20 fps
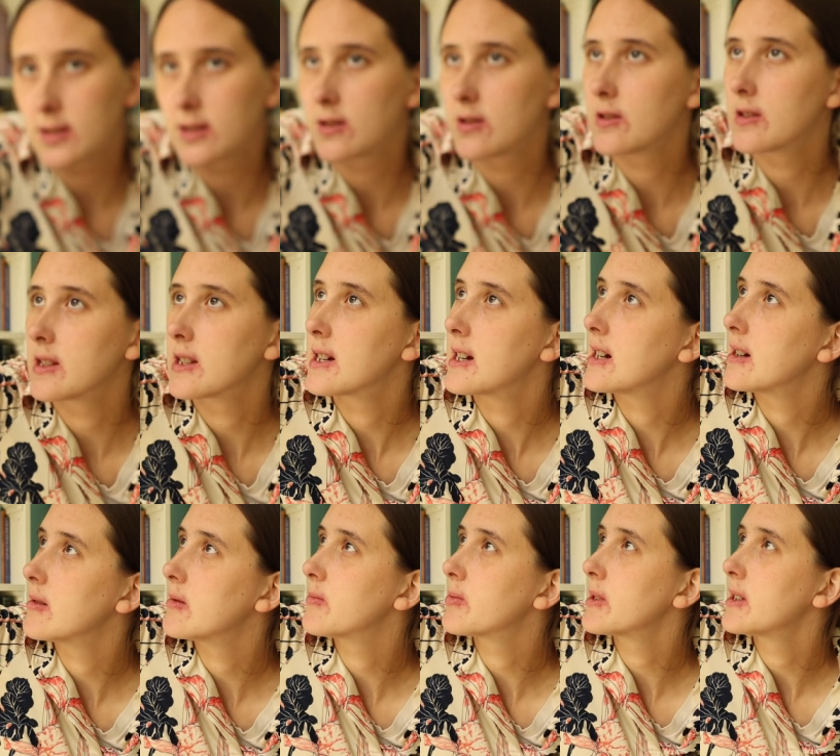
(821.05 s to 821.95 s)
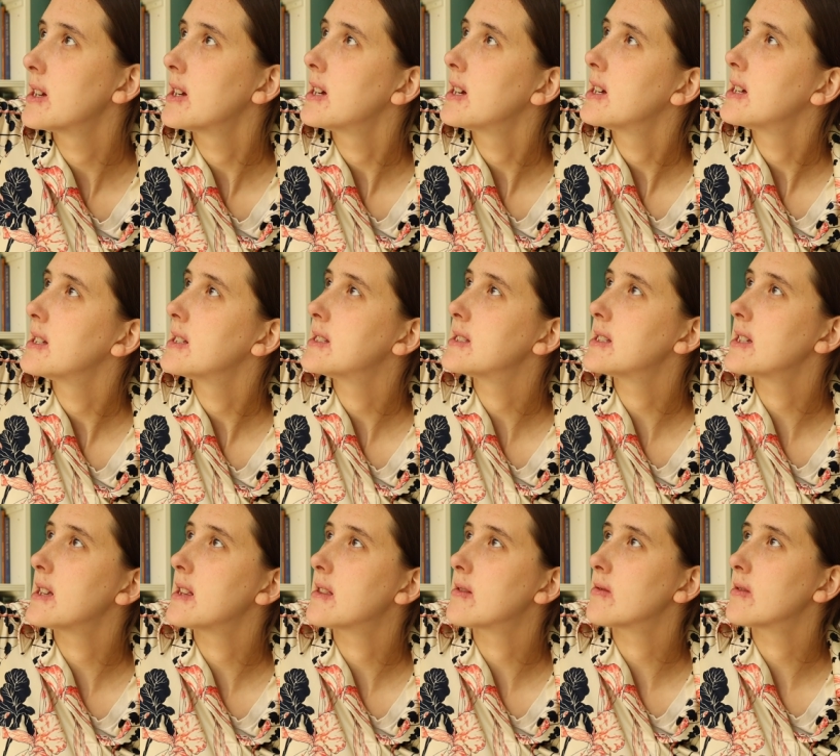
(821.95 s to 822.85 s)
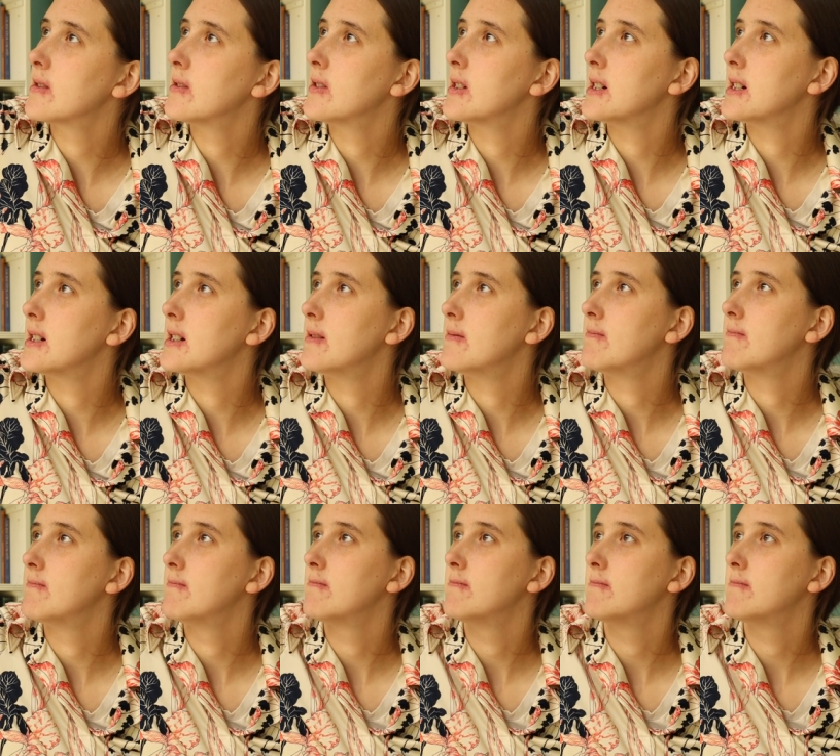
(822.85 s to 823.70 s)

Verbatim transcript: can hold it up, see through it,